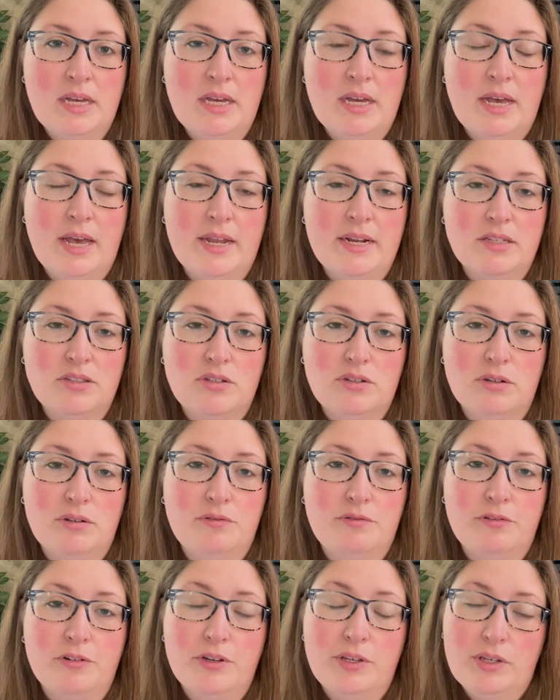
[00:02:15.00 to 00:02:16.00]
And it's good
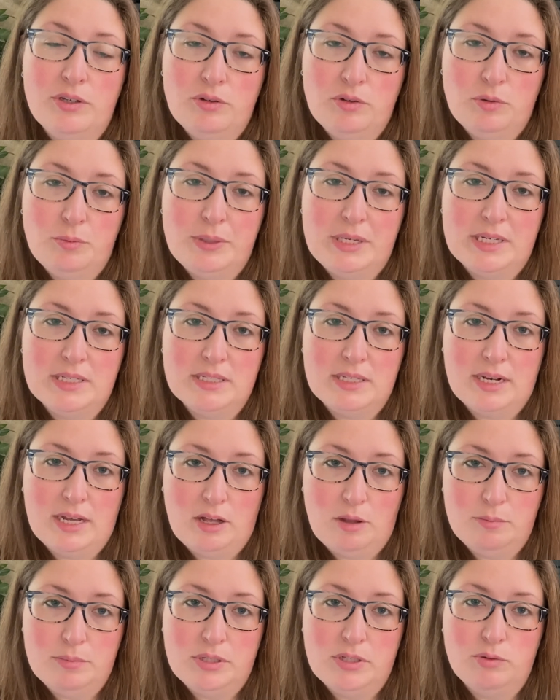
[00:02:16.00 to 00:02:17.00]
for you because it
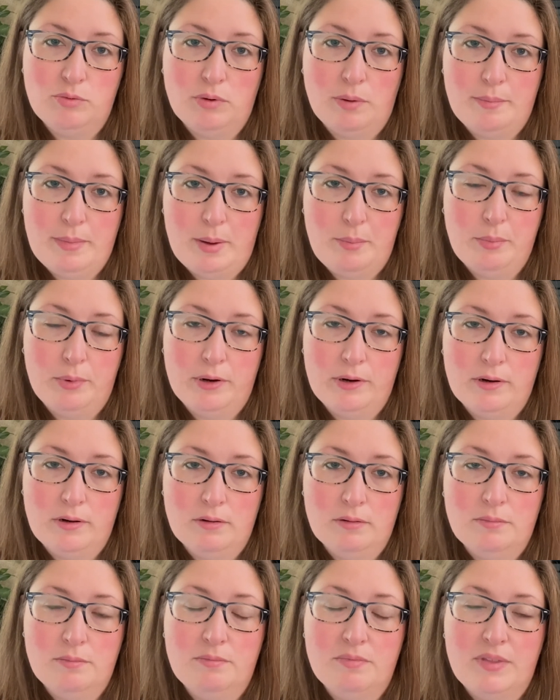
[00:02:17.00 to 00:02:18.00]
helps you remember.
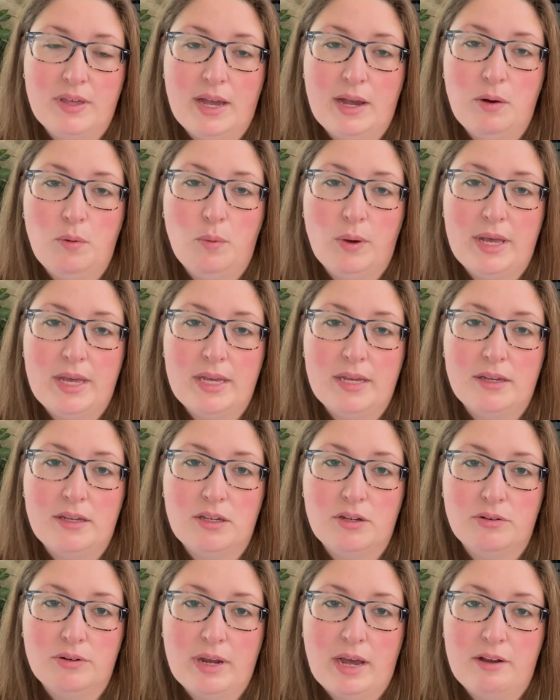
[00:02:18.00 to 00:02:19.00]
That way
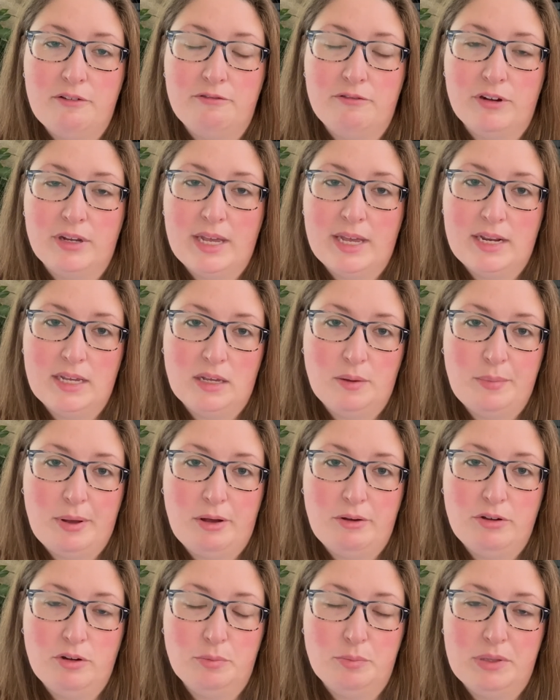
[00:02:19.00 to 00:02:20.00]
you're not forgetting
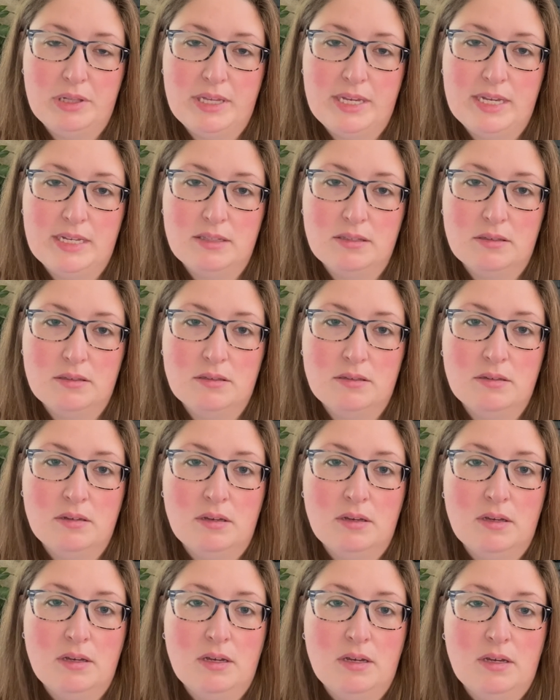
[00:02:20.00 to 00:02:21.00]
about your plants
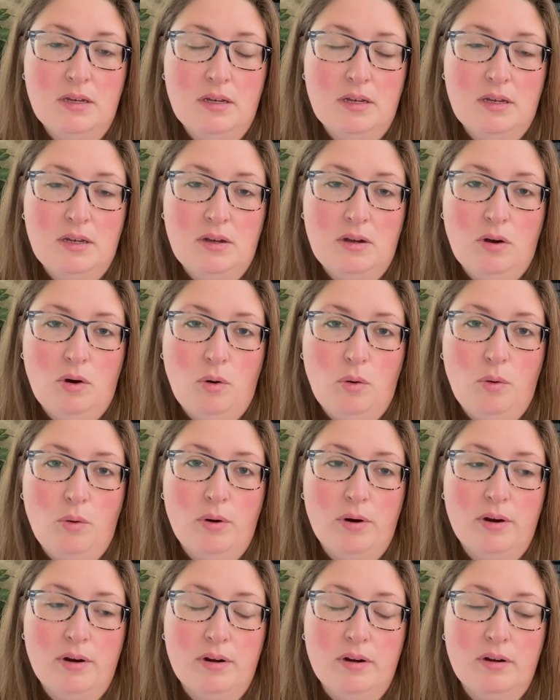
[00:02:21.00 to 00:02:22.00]

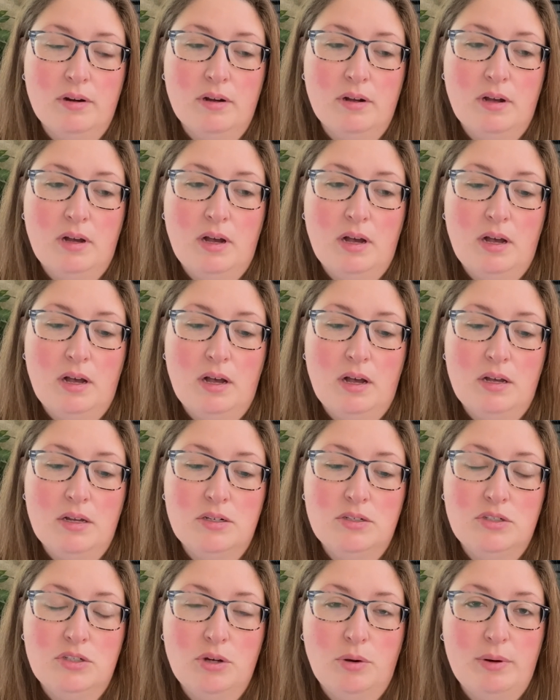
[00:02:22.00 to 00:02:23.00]
or
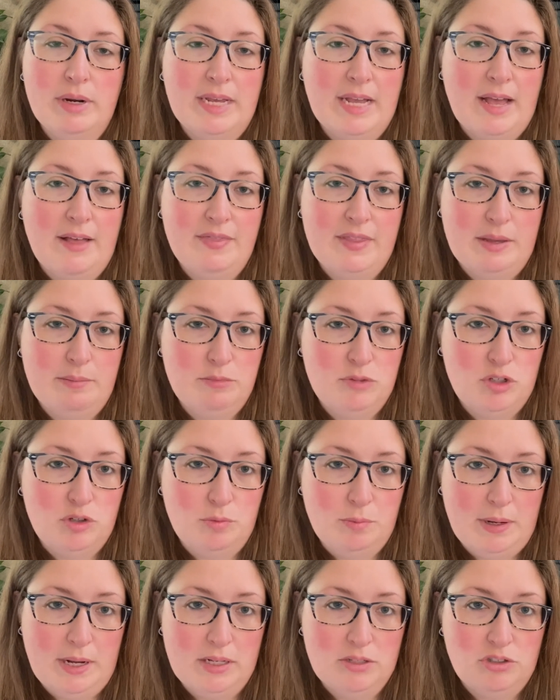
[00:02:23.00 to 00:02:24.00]
doting on them too
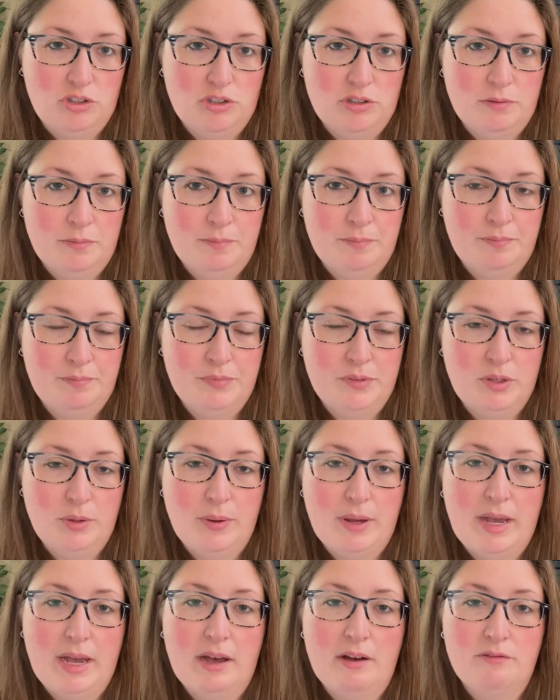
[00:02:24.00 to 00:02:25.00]
much. You
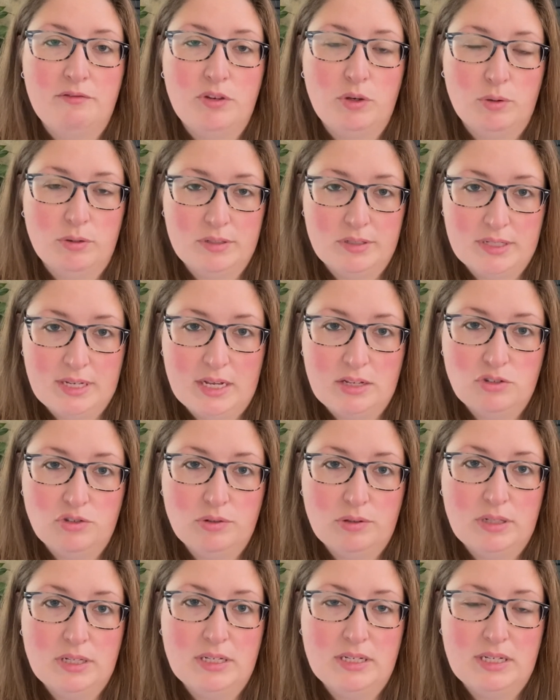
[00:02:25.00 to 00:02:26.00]
have your
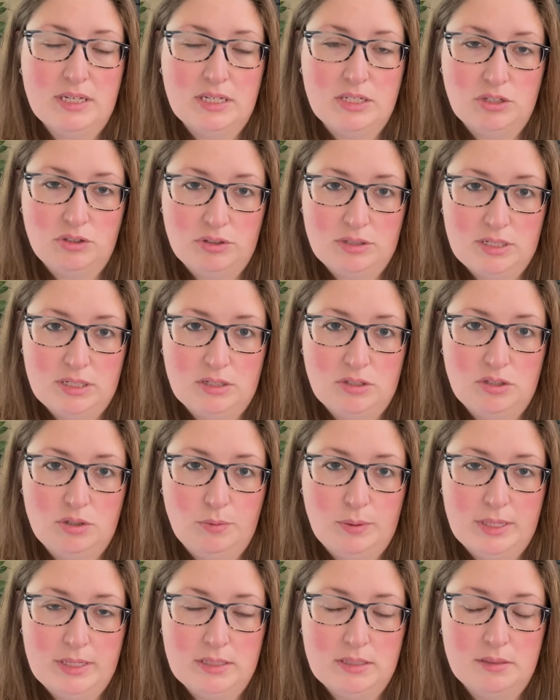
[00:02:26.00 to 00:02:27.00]
schedule and you stick to
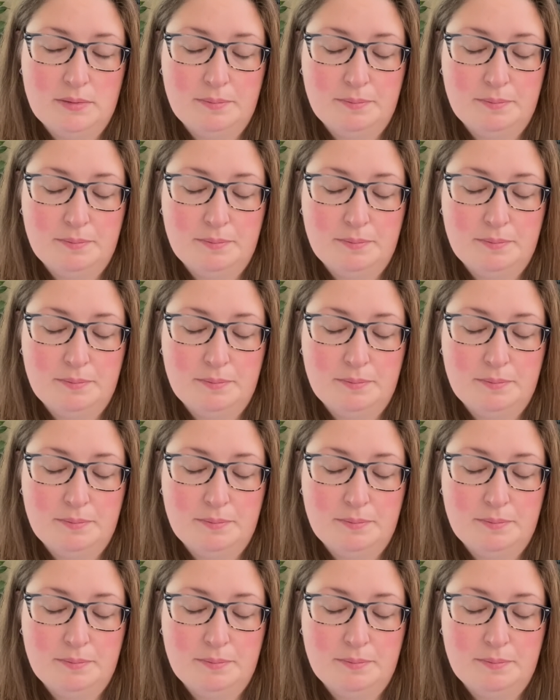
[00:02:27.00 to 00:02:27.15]
it.